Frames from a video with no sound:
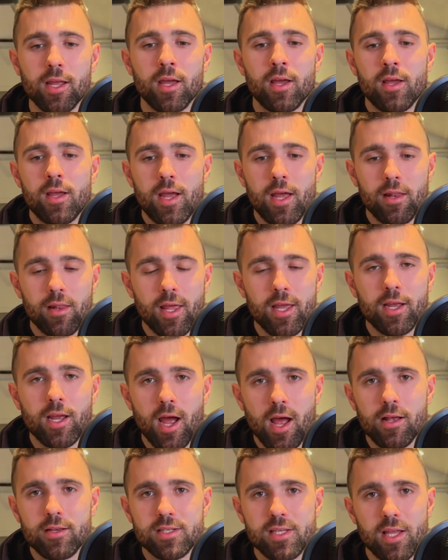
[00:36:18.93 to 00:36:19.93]
And like
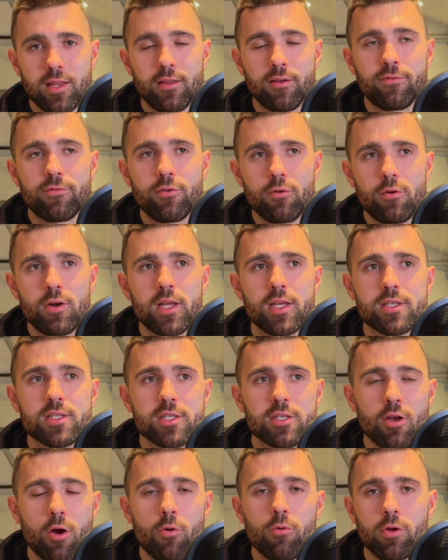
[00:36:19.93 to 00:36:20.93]
Kyle said, the food is
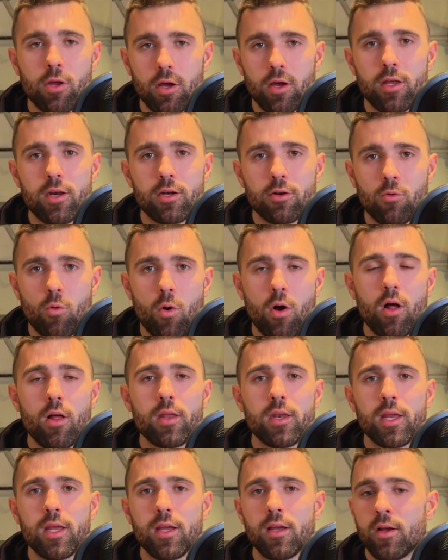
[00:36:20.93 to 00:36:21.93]
so good in
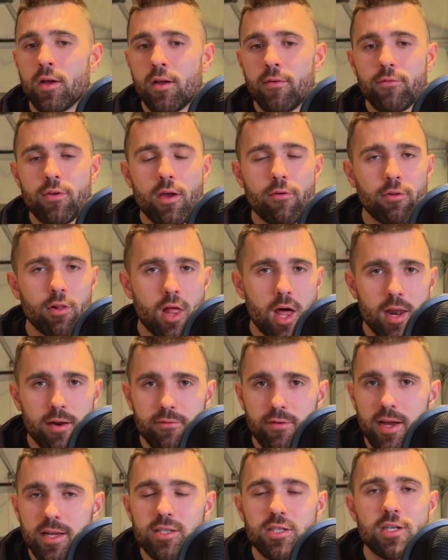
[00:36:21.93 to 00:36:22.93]
quality. If you have a lot of
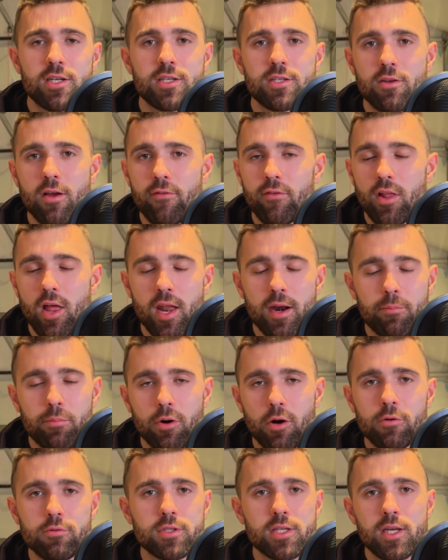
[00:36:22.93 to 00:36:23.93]
veggies, you have a lot of
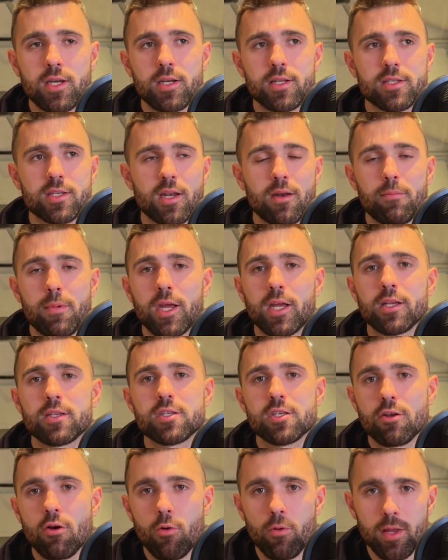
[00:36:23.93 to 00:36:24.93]
protein, it's going to make it
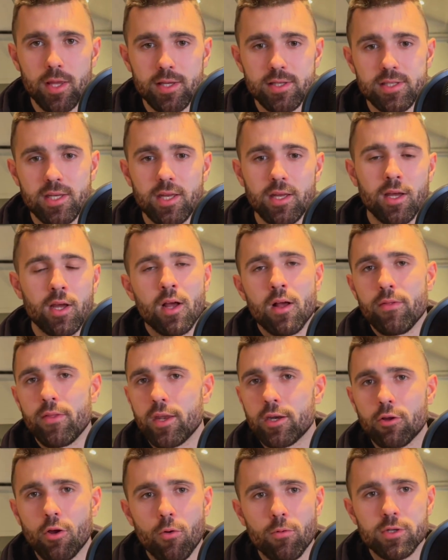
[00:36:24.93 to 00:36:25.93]
so easy.
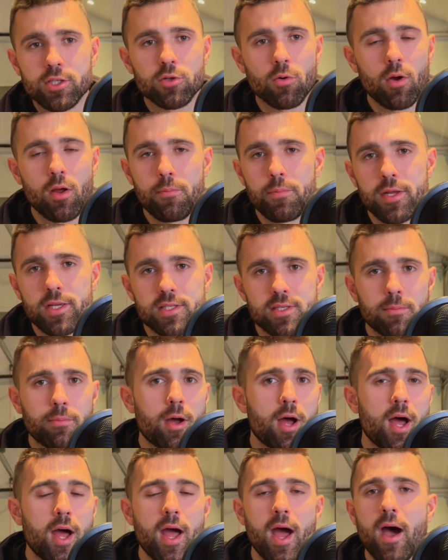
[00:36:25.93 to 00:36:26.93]
Then go enjoy a piece of
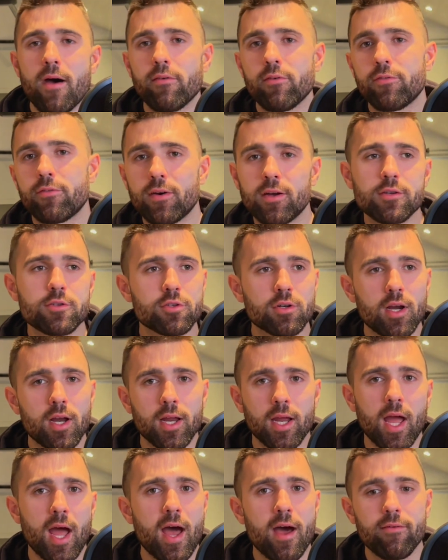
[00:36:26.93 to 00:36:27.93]
pie, have a fun drink,
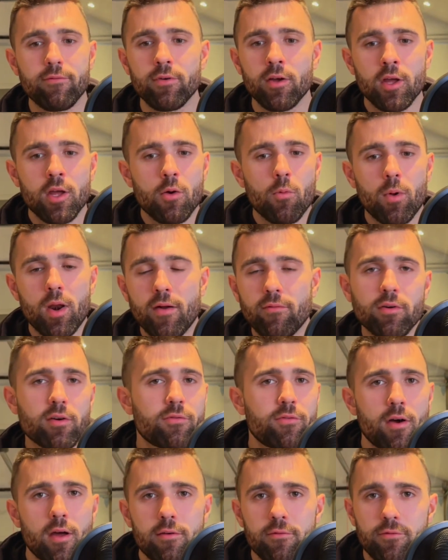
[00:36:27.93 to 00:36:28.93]
have whatever
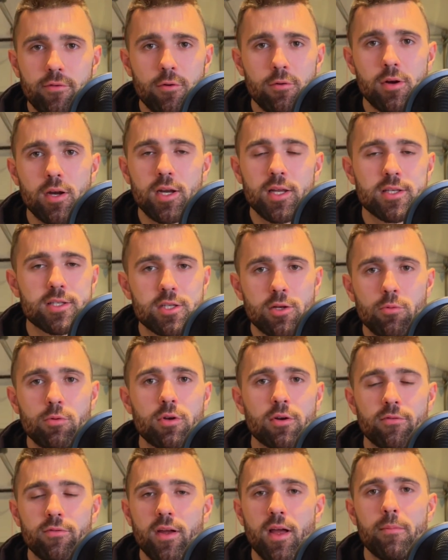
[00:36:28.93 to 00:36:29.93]
fun food it is you and
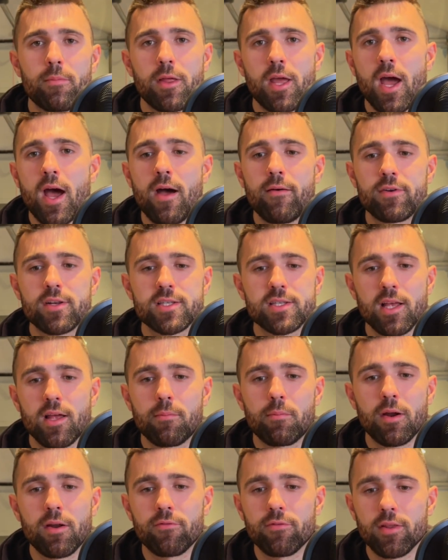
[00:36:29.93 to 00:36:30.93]
your family have to
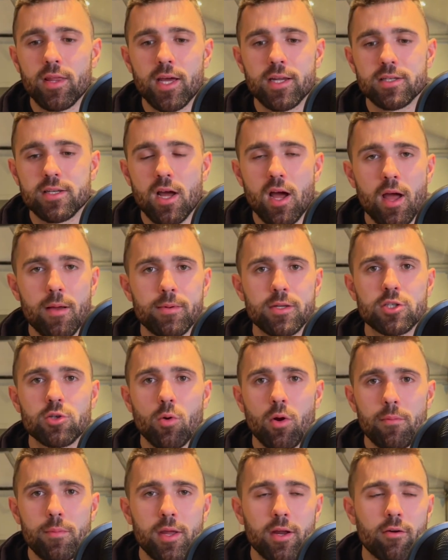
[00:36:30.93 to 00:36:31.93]
celebrate for that time.
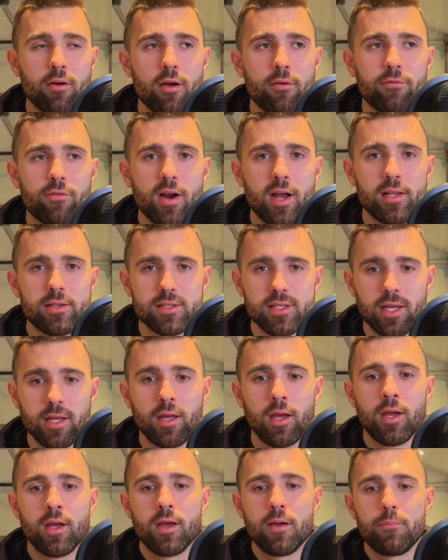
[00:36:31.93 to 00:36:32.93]
Enjoy being around friends. Like
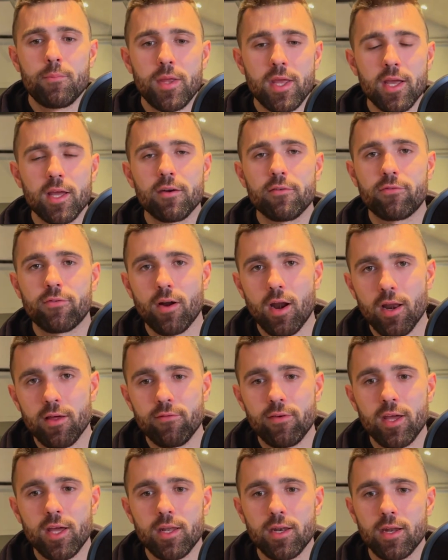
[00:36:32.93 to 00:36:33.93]
being in front of
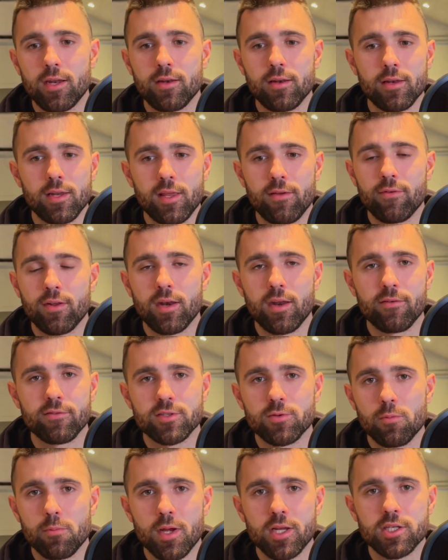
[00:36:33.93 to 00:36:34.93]
it, and even as
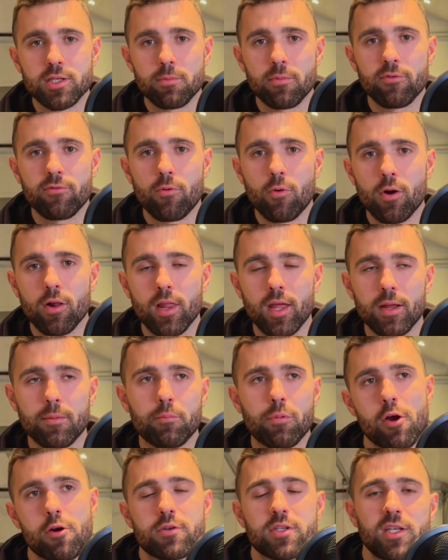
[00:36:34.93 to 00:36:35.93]
we mentioned before, like
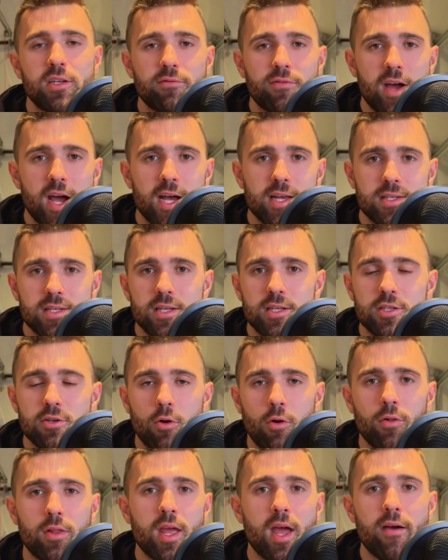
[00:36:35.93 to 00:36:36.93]
protein fasting, so
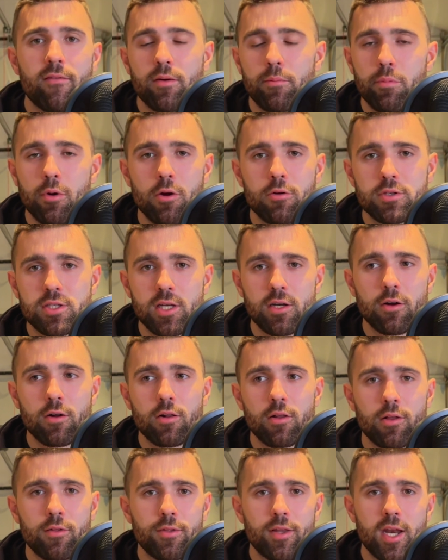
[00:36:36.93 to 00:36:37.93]
only having protein
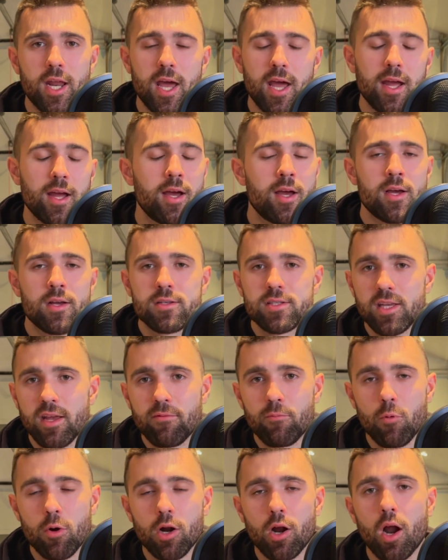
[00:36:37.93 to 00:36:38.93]
earlier in the day, saving
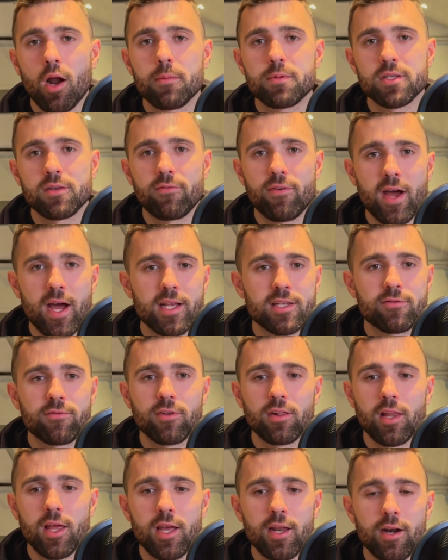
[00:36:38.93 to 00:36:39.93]
more carbs and fats for
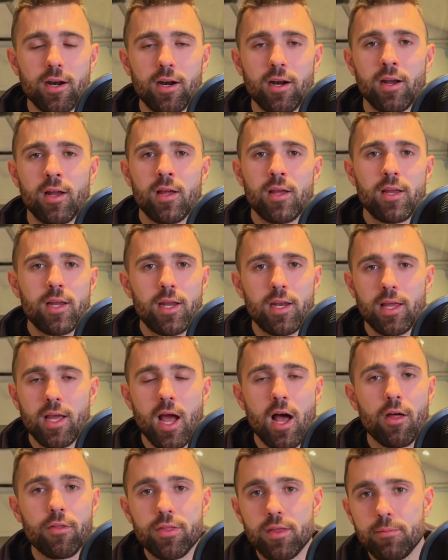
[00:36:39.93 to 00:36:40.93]
later, eating
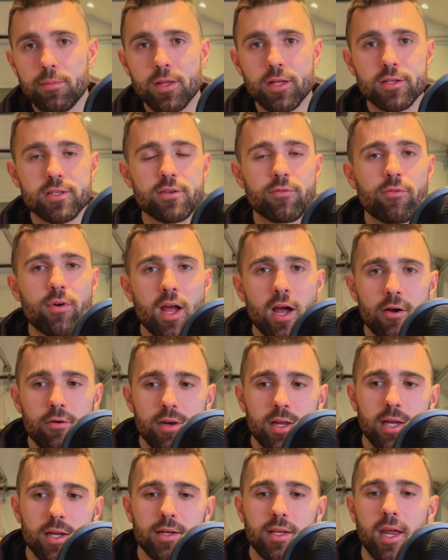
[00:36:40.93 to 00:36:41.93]
healthy meals around
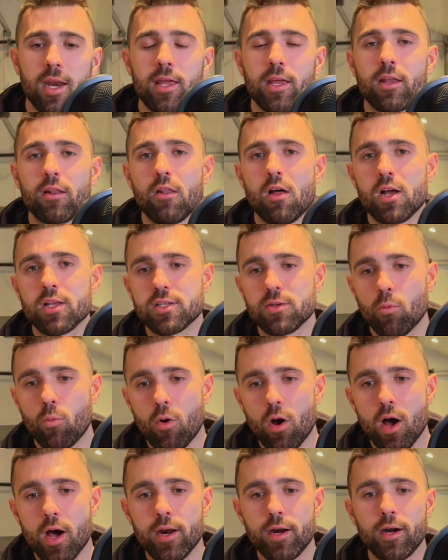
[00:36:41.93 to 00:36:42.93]
it, getting in lots of
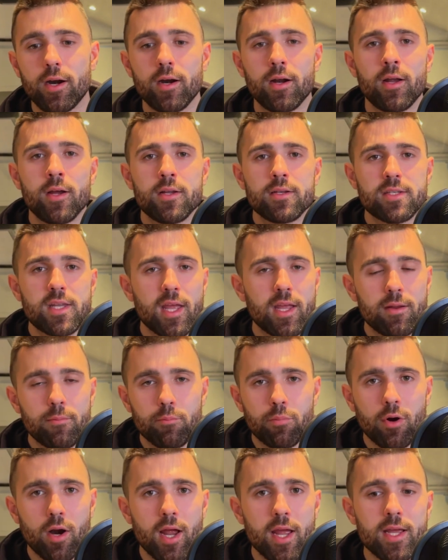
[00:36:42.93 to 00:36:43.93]
water, taking
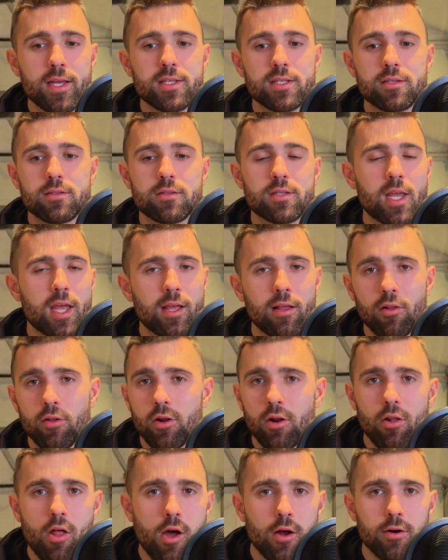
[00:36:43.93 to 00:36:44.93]
breaks, taking a
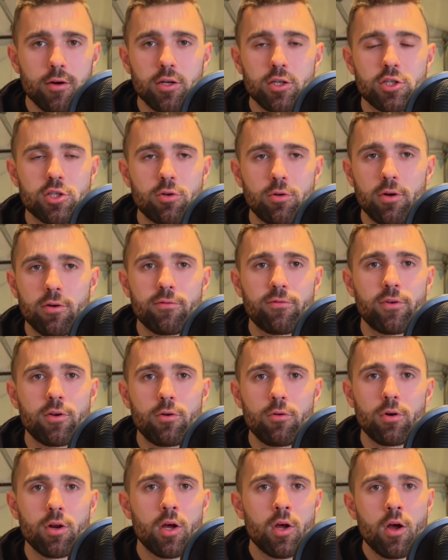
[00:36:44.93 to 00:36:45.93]
little longer to chew your
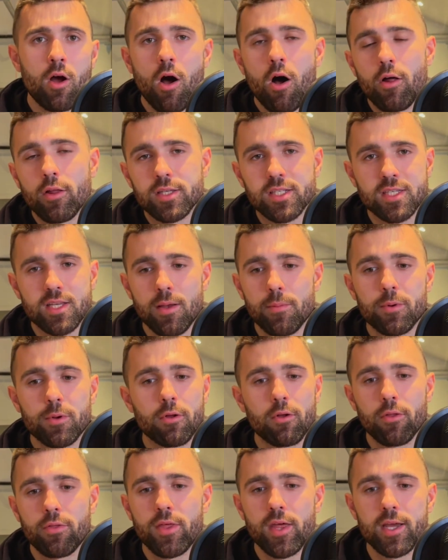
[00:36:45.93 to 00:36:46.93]
food, all these
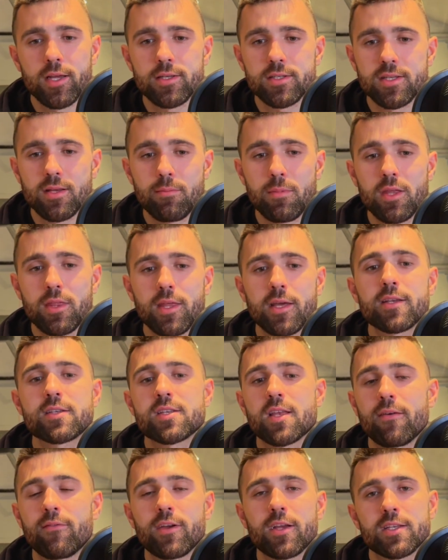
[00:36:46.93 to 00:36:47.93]
typical things. To me,
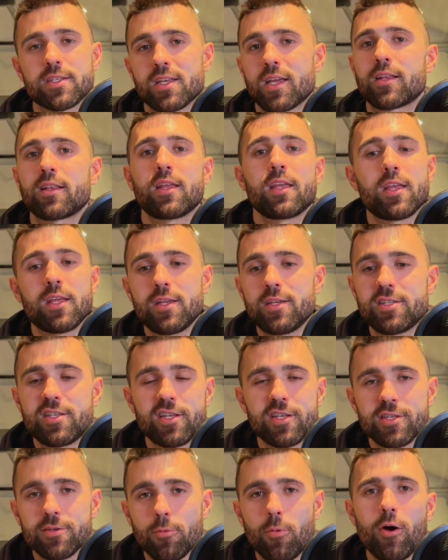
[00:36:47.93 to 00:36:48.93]
Thanksgiving is like the
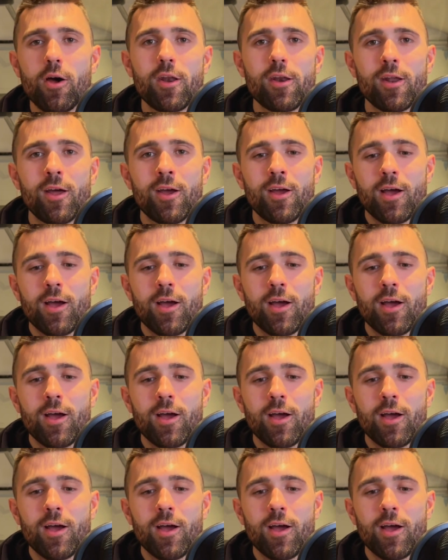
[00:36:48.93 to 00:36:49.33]
easiest one.